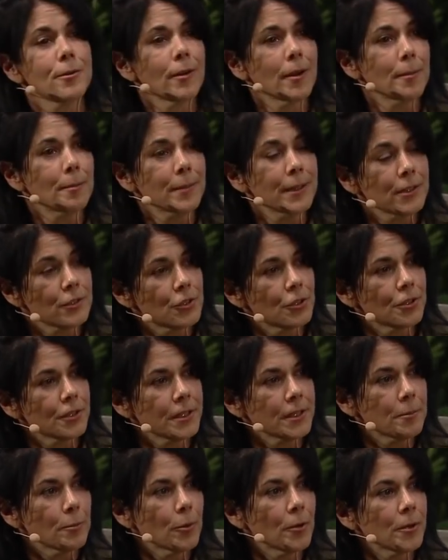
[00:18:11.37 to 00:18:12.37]
a big
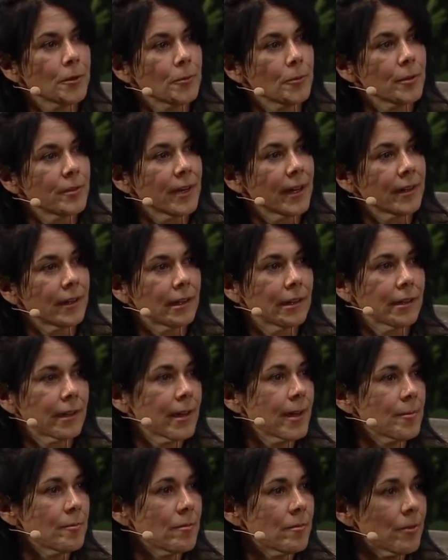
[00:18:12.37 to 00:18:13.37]
turning point with Attica
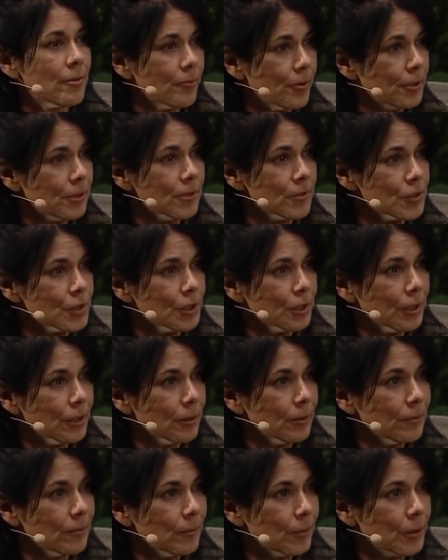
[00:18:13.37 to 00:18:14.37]
came three years
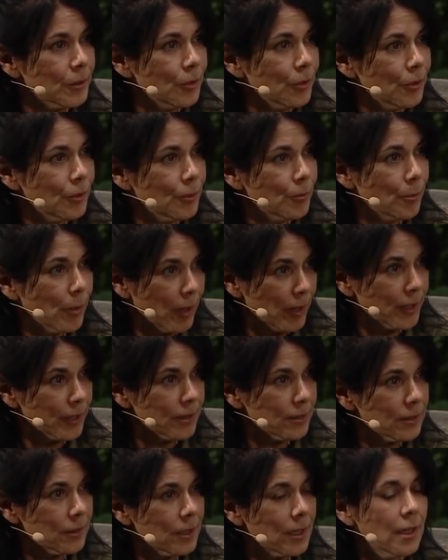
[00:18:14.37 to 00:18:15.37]
ago when you bought
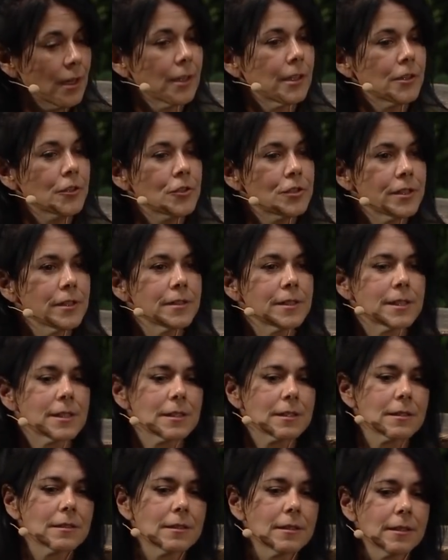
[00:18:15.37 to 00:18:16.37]
it. Can you tell
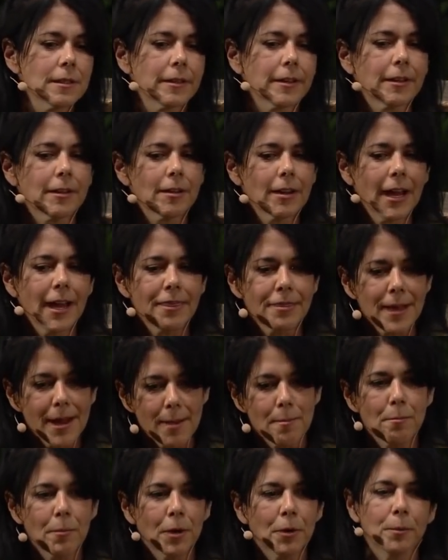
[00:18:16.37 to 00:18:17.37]
us, like, at that
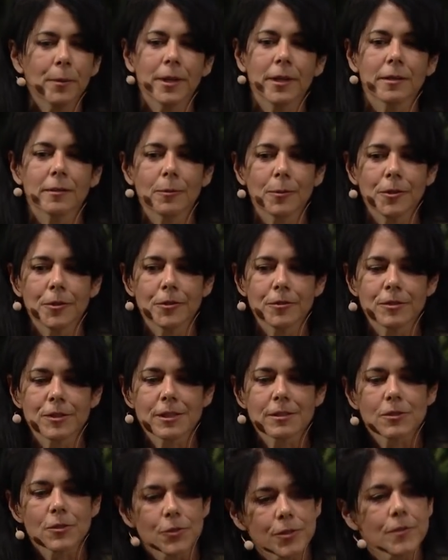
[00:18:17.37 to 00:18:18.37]
moment where you're
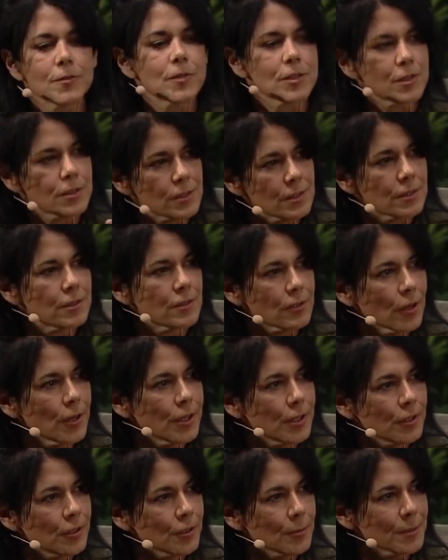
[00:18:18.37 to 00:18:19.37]
sort of
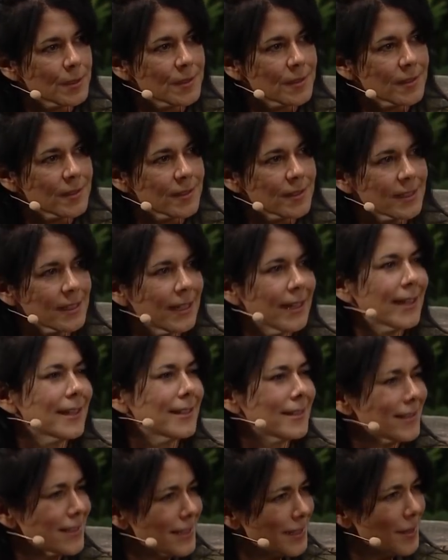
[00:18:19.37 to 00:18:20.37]
starting your business again
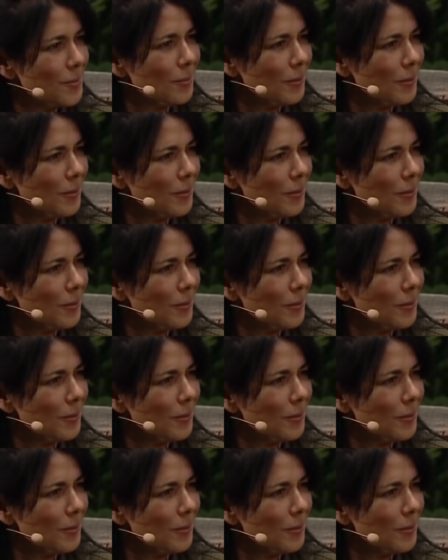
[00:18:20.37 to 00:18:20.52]
in some